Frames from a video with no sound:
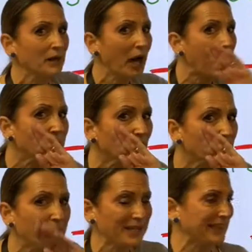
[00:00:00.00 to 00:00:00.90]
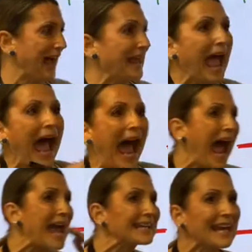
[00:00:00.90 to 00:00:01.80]
I'm going to repeat that.
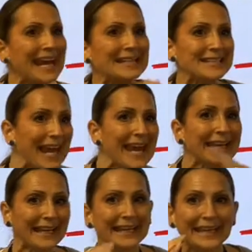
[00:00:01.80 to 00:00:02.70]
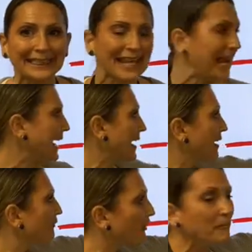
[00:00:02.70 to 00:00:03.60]
I can't take anything
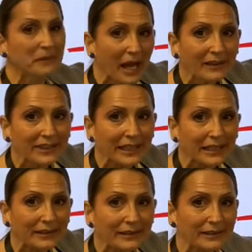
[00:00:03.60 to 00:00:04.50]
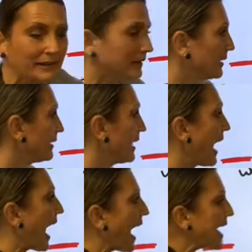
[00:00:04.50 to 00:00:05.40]
from nothing.
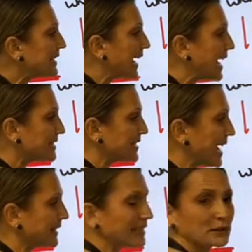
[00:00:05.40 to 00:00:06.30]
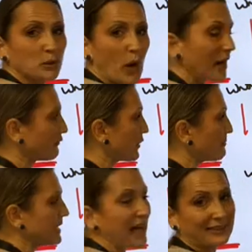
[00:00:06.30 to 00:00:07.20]
I can't take this 1
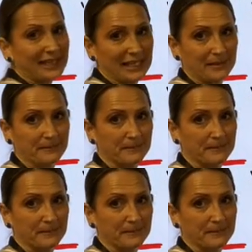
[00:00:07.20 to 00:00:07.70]
from nothing.